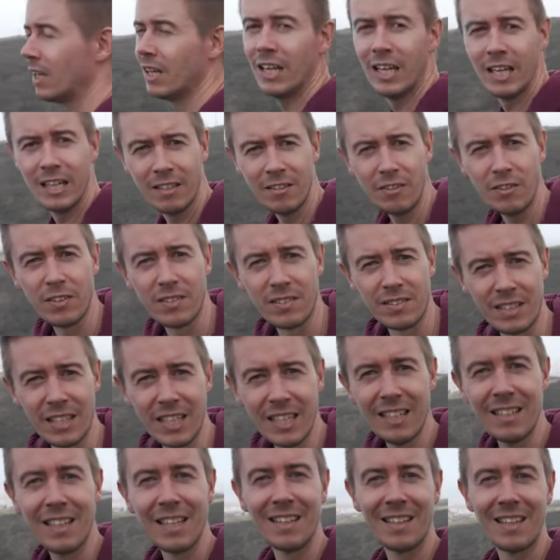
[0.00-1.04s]

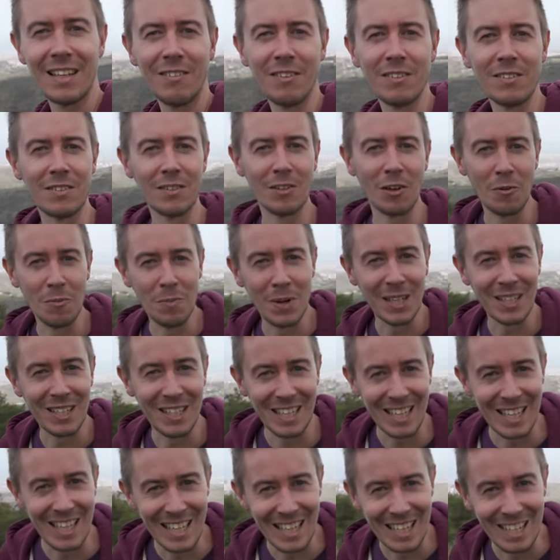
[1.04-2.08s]
interesting that there is
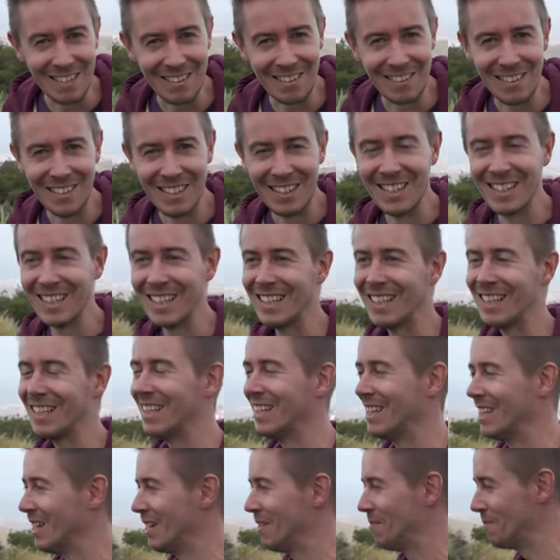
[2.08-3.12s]
nobody here
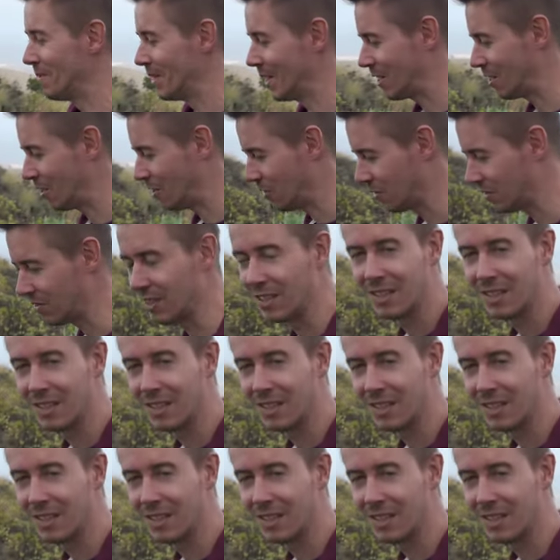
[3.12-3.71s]
because